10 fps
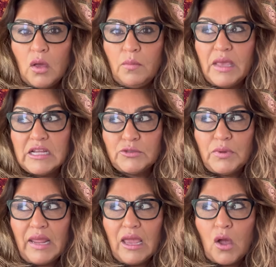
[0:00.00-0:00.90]
Because
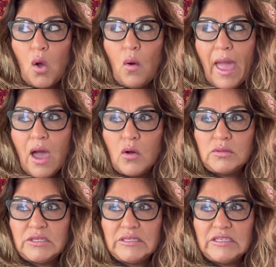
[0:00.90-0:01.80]
when I go out
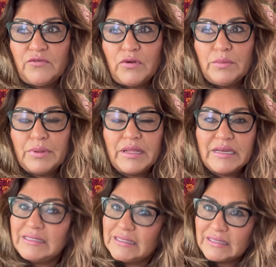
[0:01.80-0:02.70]
to different
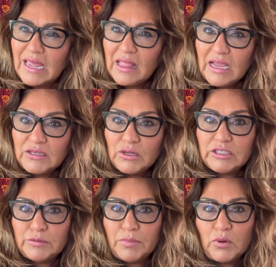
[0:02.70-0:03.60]
places, I like to
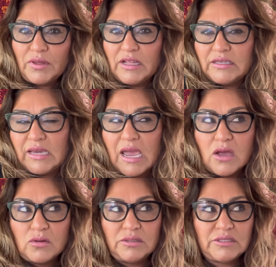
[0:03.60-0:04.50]
explore the
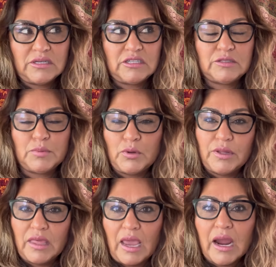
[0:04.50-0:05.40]
towns and explore
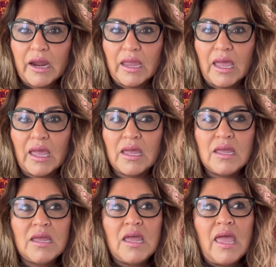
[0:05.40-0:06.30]
the area,
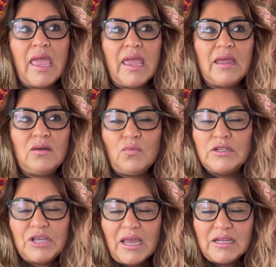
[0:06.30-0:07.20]
and
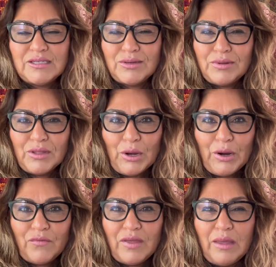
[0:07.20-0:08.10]
which I could do in the
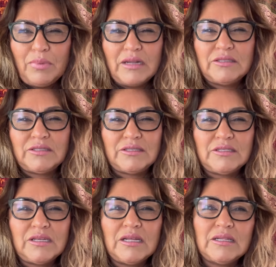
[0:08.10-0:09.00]
RV, but it's
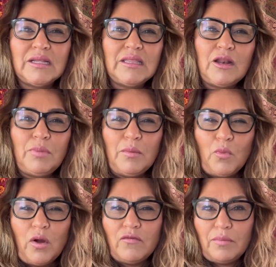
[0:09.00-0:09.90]
a little bit
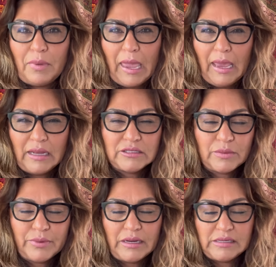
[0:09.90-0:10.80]
more of a pain to
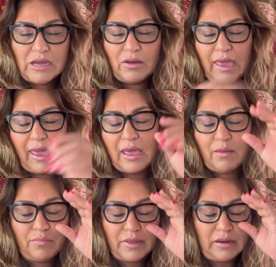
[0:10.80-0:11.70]
break down
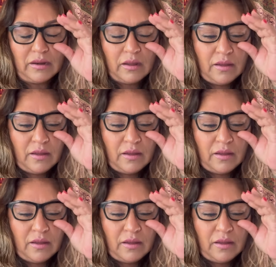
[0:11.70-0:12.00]
camp and